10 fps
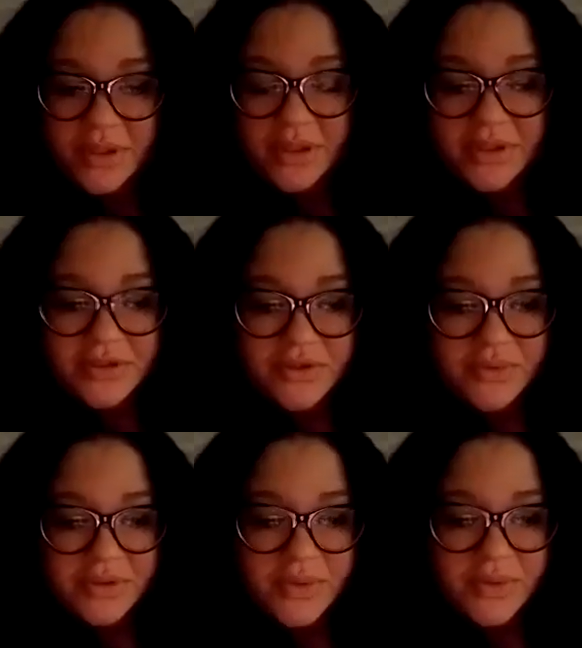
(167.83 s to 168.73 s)
it is you
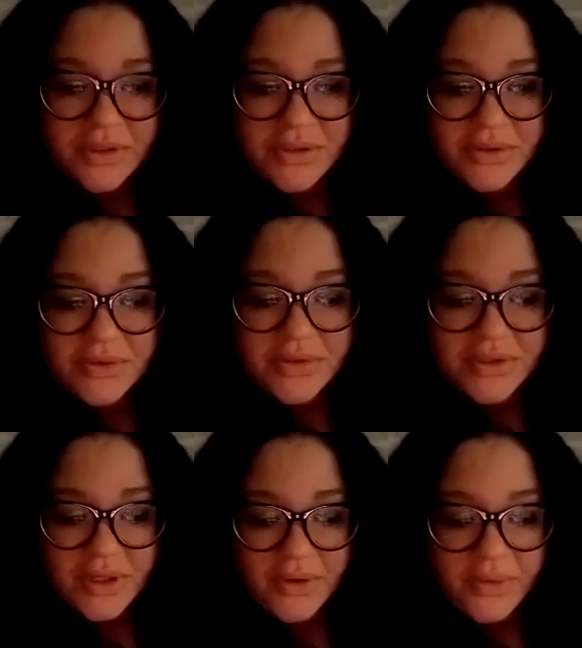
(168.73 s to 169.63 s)
really want to do.
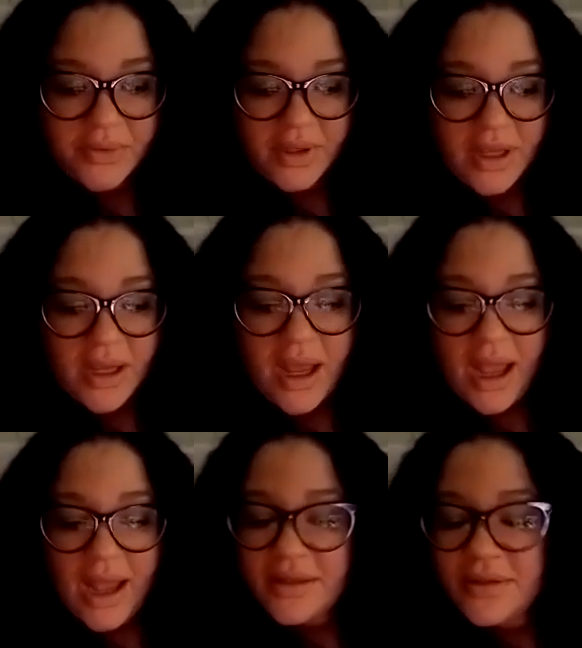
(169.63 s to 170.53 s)
So
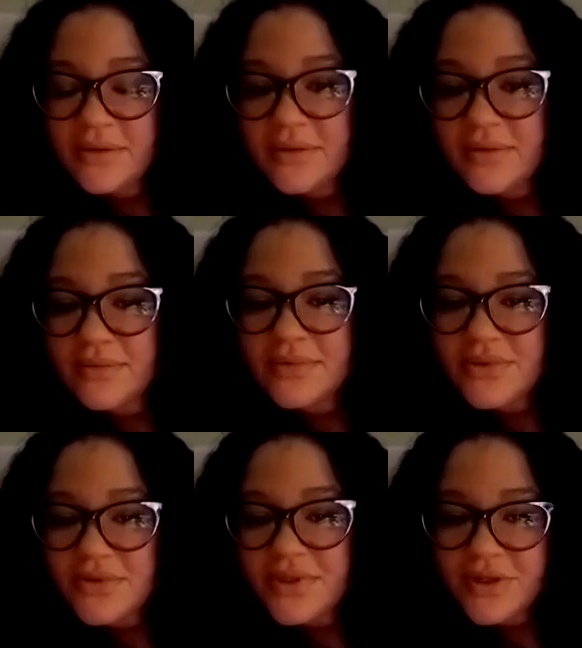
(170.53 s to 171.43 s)
I didn't
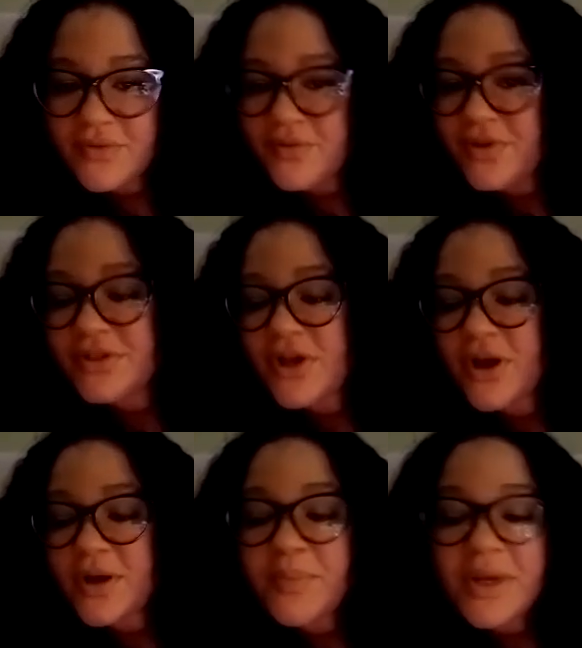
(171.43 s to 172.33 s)
do the interview to
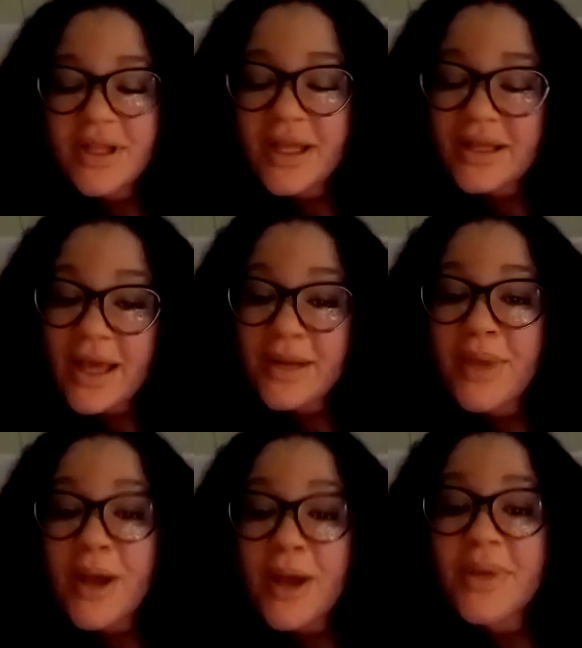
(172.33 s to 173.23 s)
talk about a lot
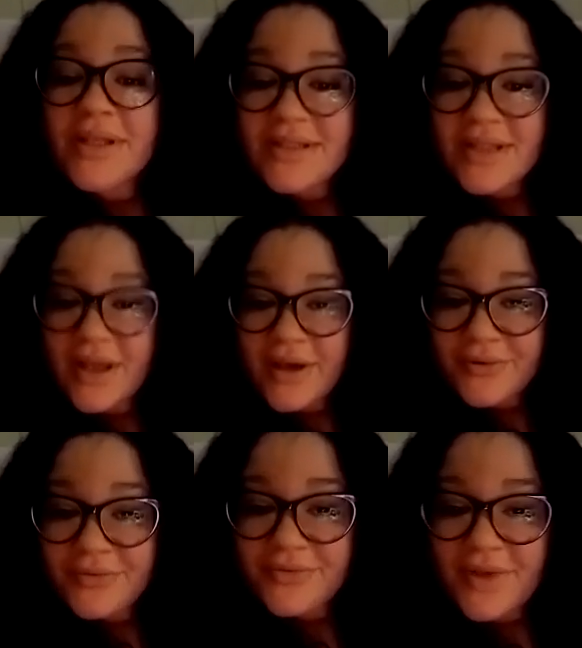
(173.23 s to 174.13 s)
about
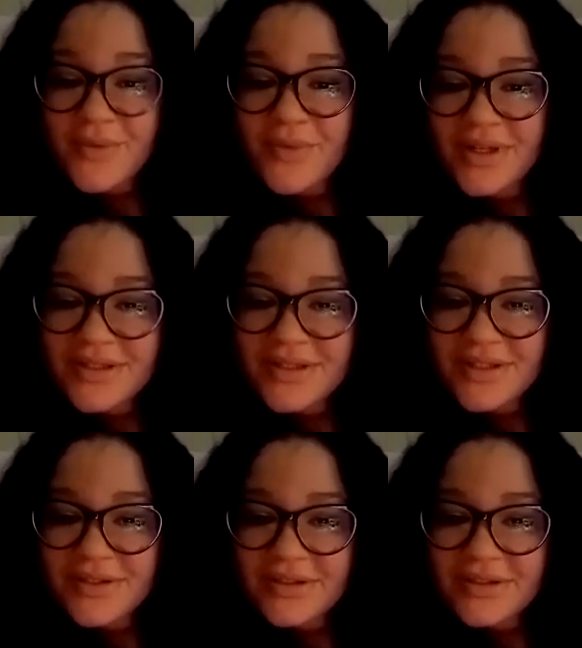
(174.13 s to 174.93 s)
myself. I wanted to,